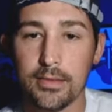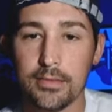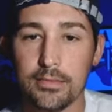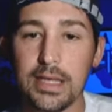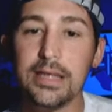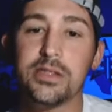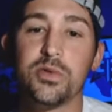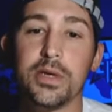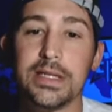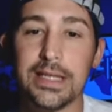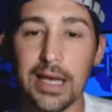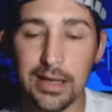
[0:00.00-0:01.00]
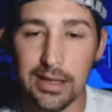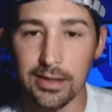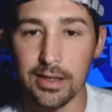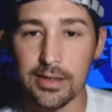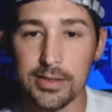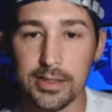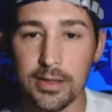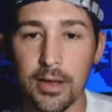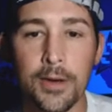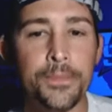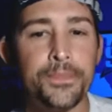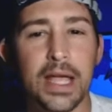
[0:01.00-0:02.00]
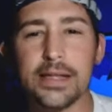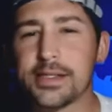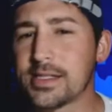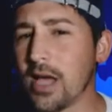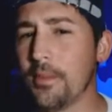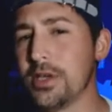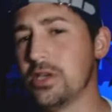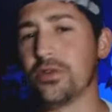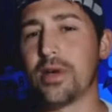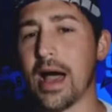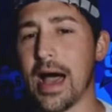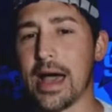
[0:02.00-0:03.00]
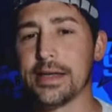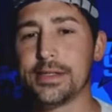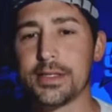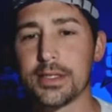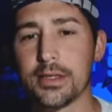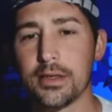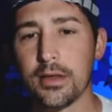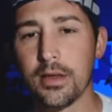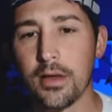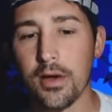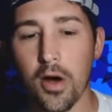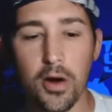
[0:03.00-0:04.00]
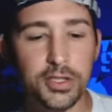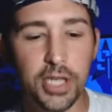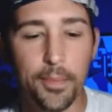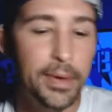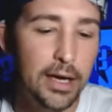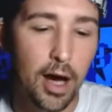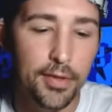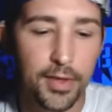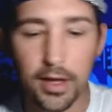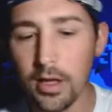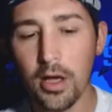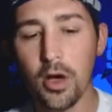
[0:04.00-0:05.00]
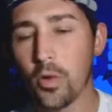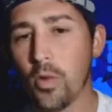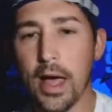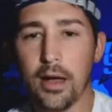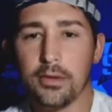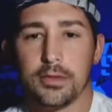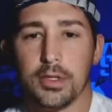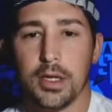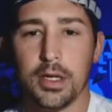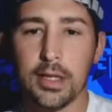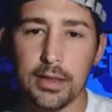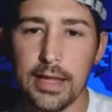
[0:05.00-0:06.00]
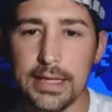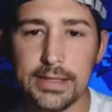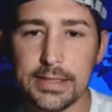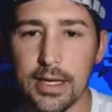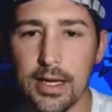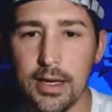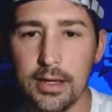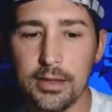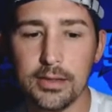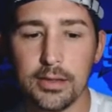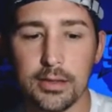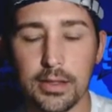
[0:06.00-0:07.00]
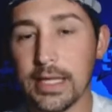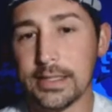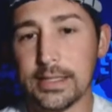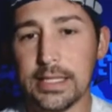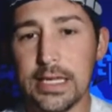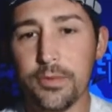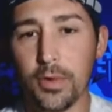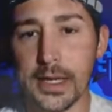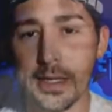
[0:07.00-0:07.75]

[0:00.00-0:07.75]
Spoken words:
it's ridiculous. And some of you guys are jumping on the, well, let's see what